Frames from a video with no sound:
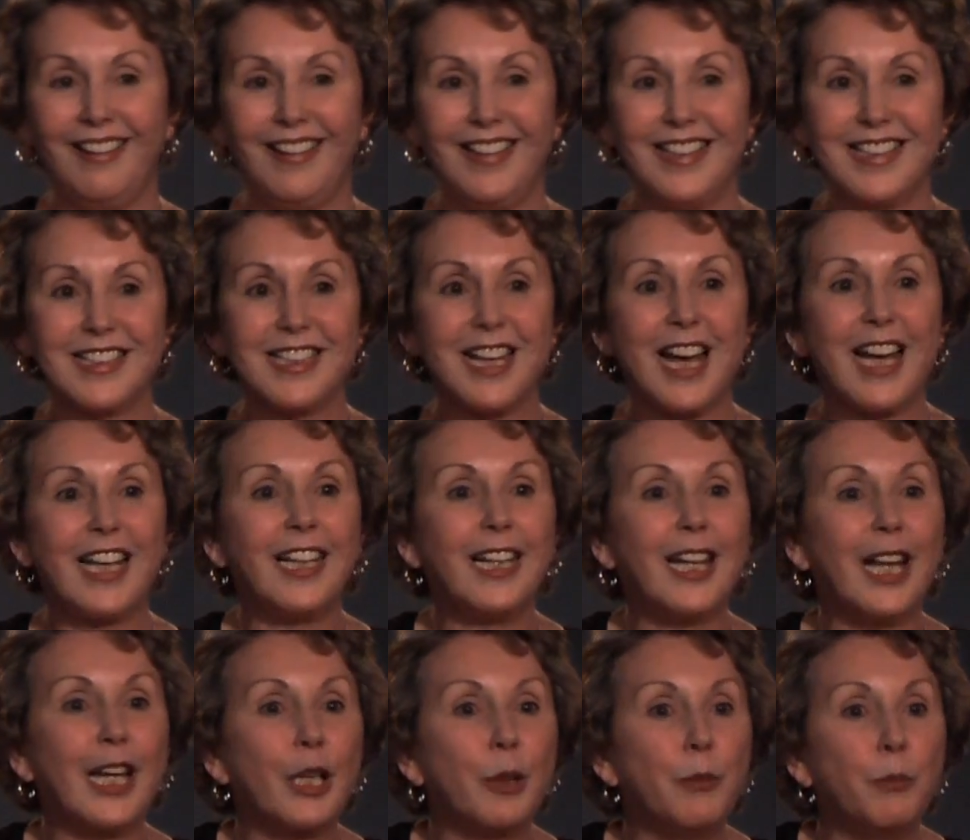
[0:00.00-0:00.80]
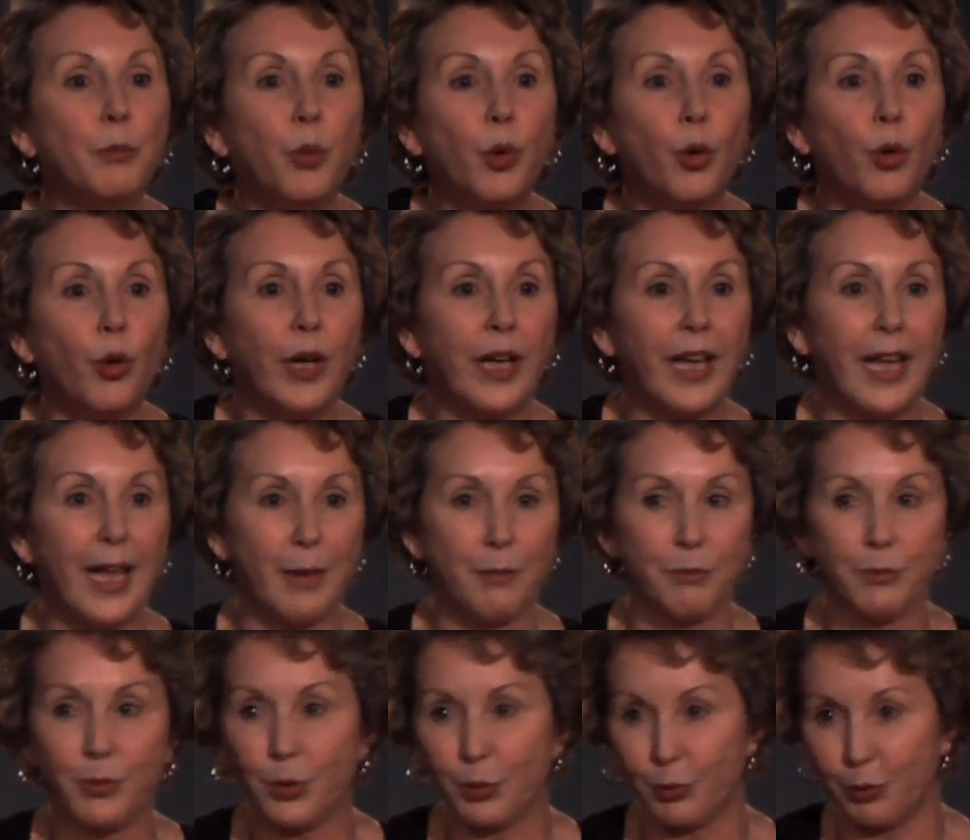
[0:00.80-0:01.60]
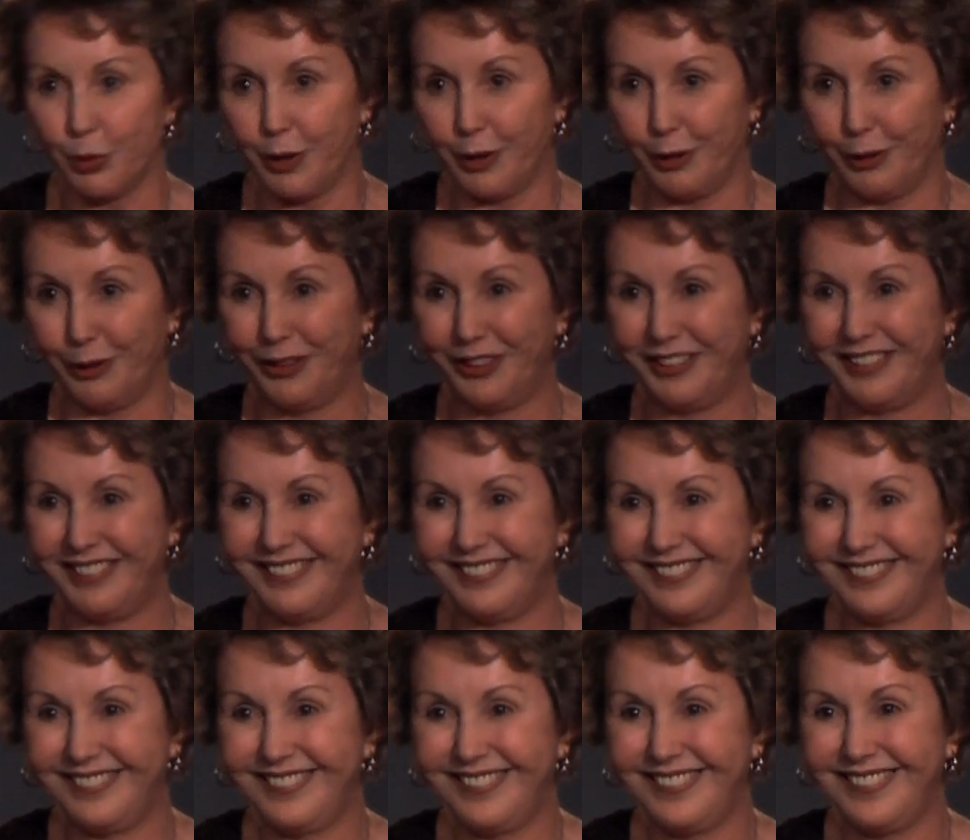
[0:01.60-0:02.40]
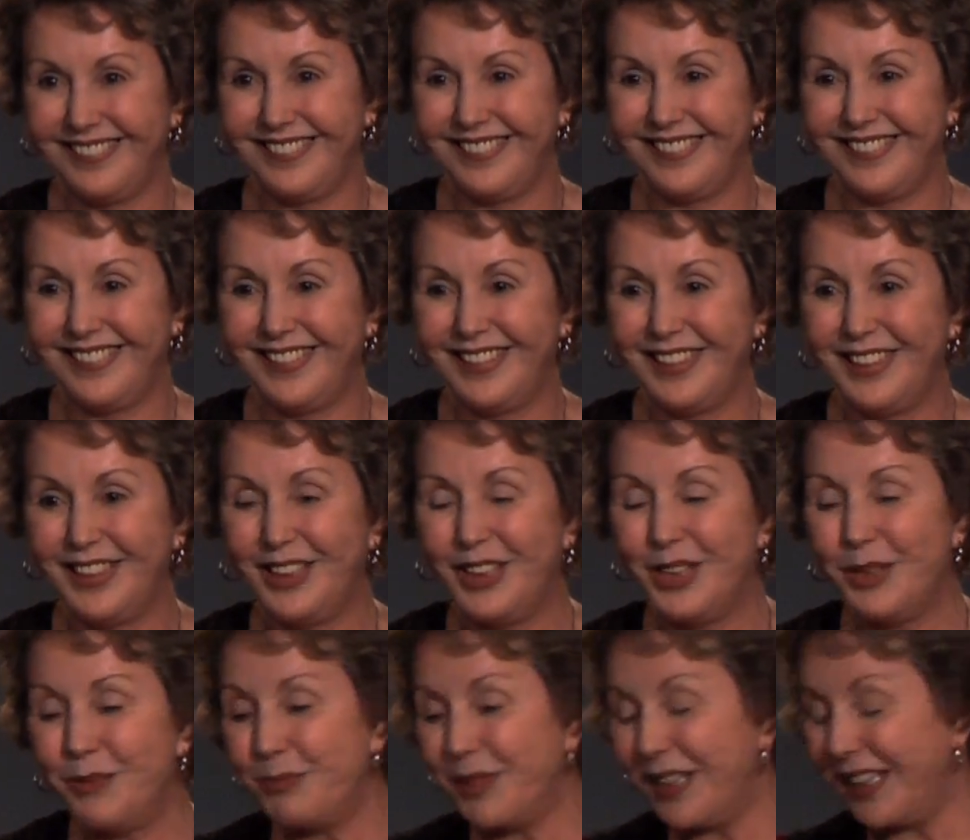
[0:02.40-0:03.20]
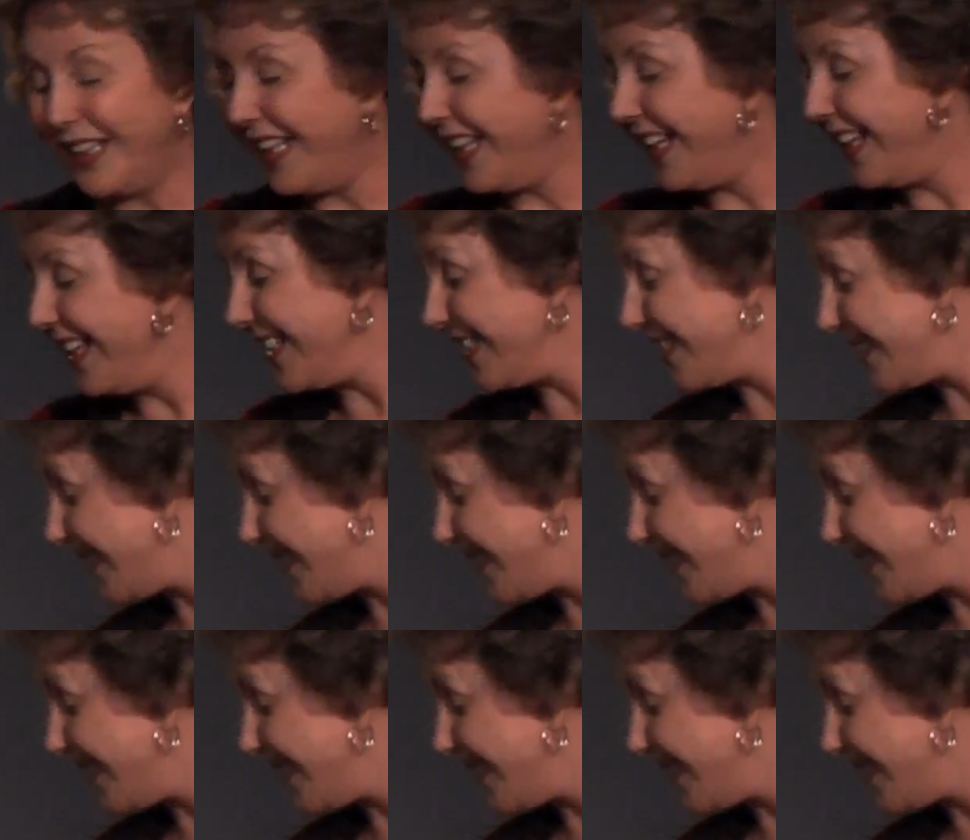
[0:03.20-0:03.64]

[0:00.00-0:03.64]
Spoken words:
He's kind of like a boy emperor. But he